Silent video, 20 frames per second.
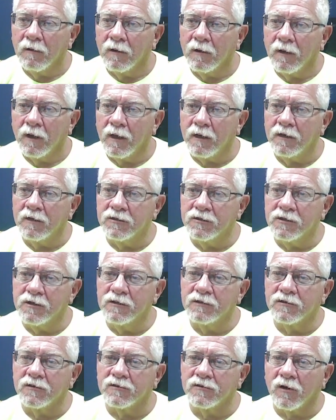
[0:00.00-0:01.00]
And in
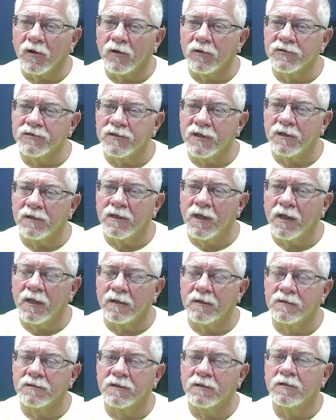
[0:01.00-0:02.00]
Jesus, all sit
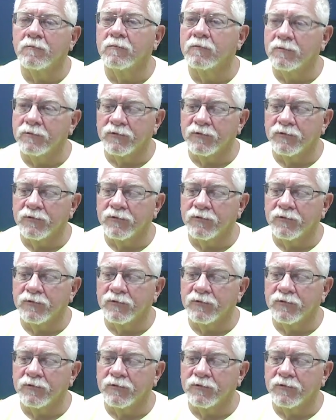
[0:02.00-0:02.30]
down as equals,